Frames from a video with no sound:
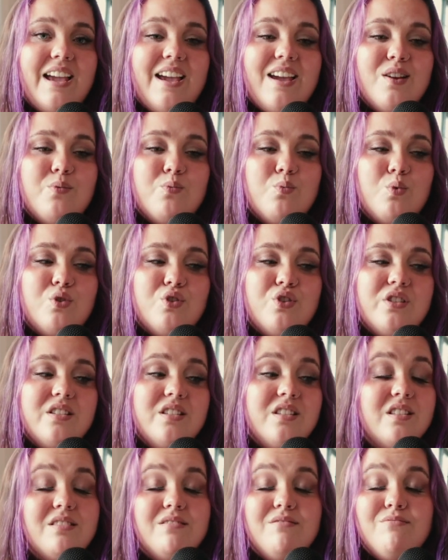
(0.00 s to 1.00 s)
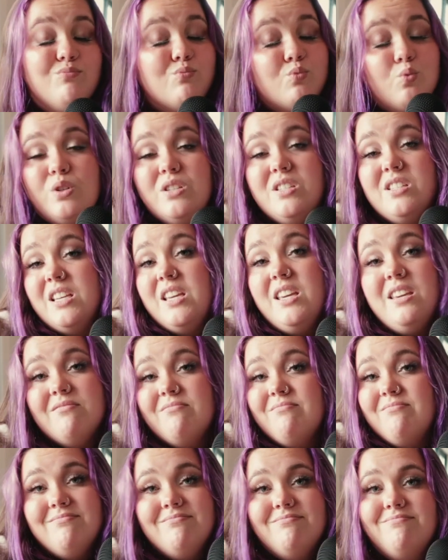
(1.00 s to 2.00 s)
And we'll see.
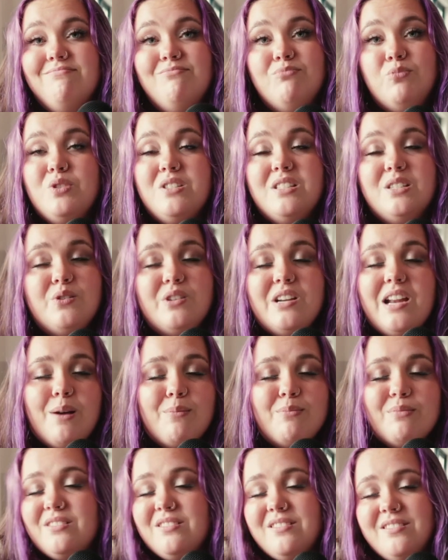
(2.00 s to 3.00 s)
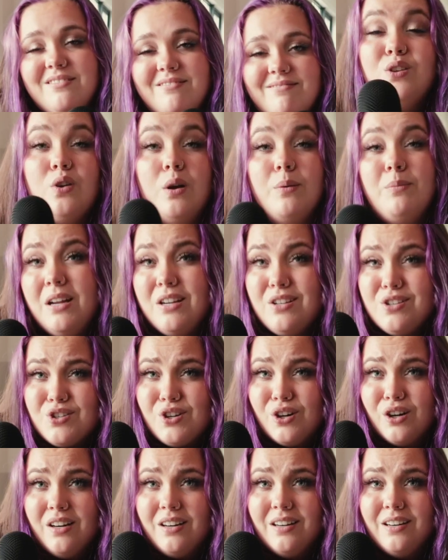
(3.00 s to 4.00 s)
We'll see what happens. So I'm not
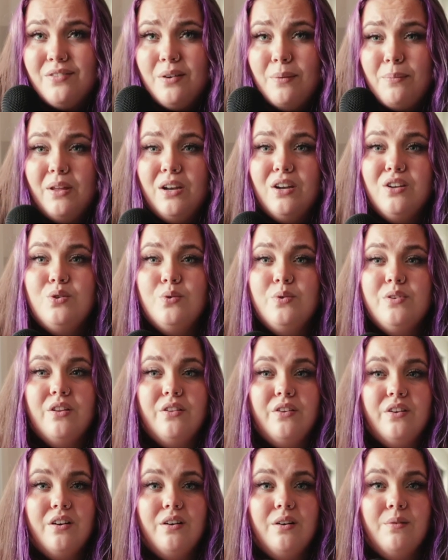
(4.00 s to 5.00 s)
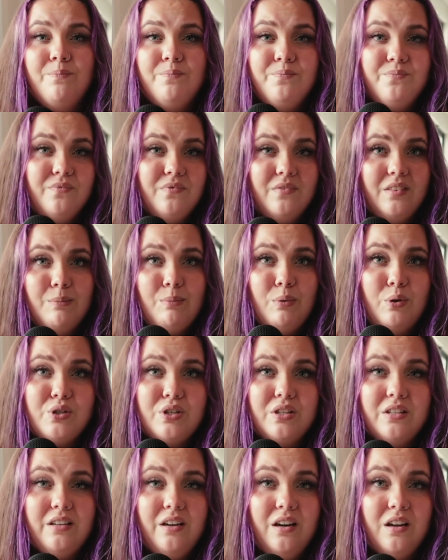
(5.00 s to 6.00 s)
sure if I'm gonna do another
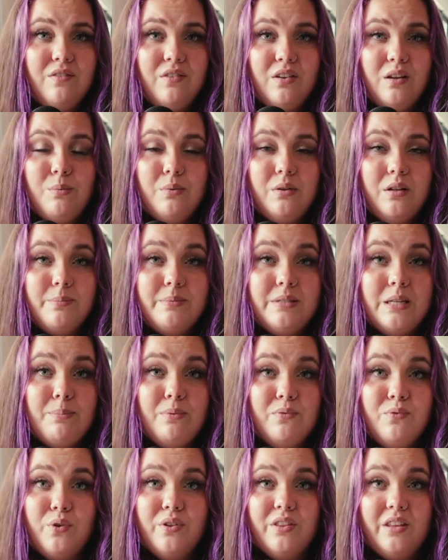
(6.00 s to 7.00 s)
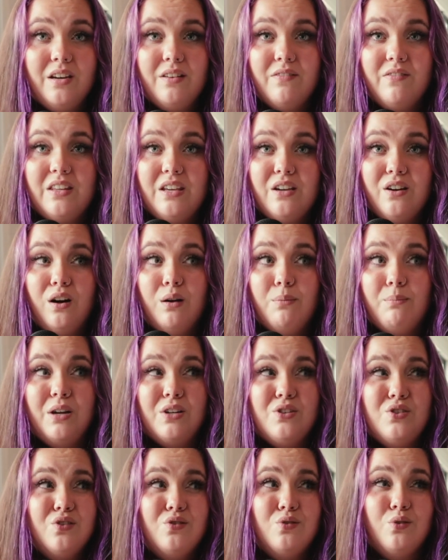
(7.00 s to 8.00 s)
emotionally unavailable update before the end of the year. It might
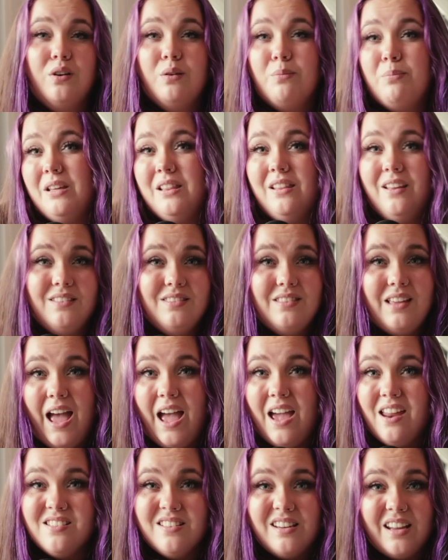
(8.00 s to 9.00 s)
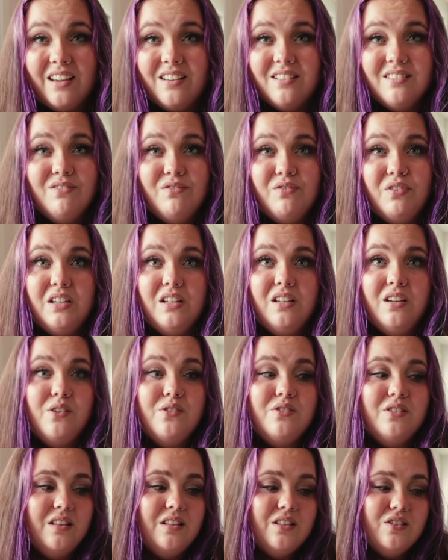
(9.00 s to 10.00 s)
just sort of be like the ending video
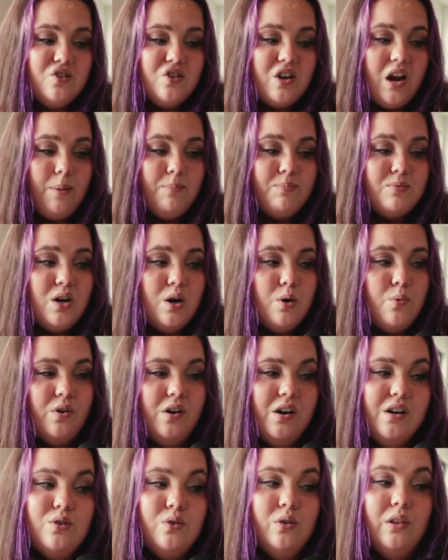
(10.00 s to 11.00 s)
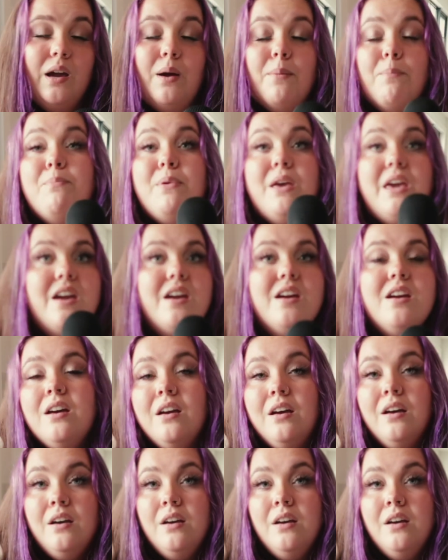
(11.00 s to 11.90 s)
to this chapter where I do like a big